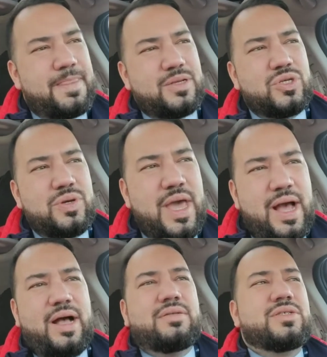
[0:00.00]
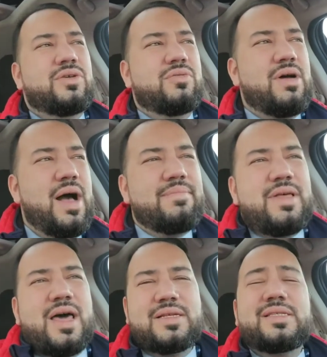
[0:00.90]
So yeah, so I'm
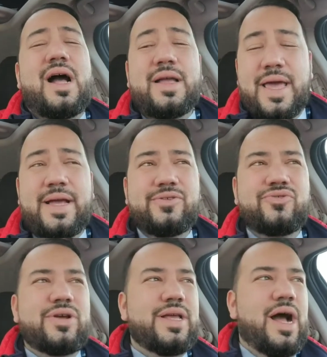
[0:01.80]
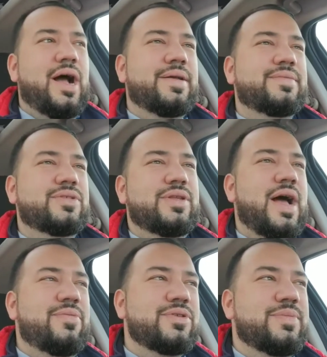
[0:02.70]
not a stock Android guy, so
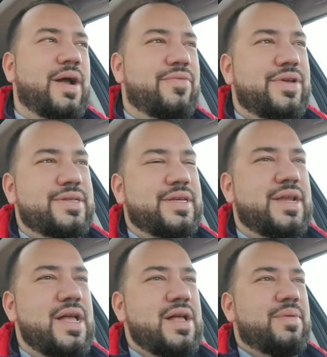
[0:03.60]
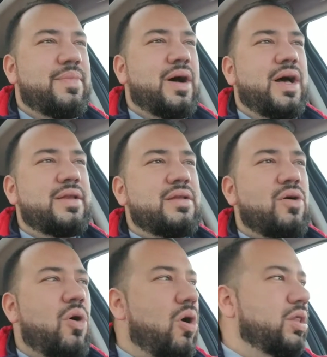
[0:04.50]
that was my reason. But
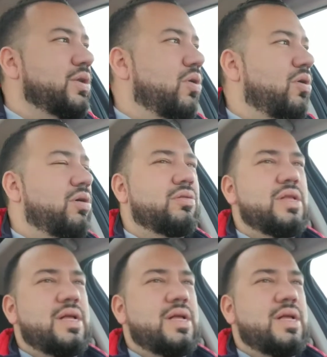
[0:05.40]
all in all,